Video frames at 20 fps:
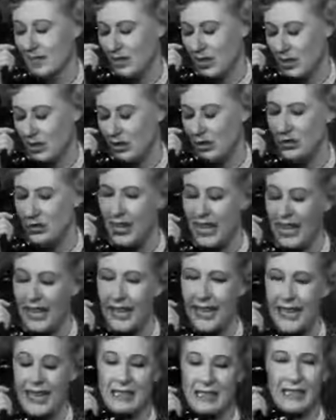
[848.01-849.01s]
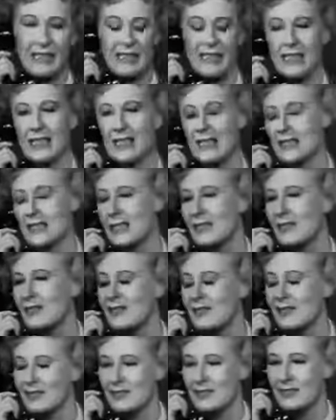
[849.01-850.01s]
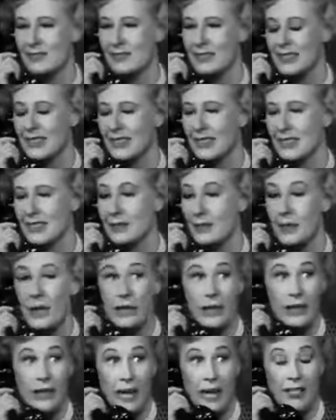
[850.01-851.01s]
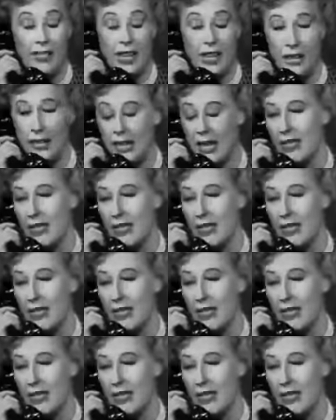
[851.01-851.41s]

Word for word: Oh, that accident. Huh? Uh, nothing,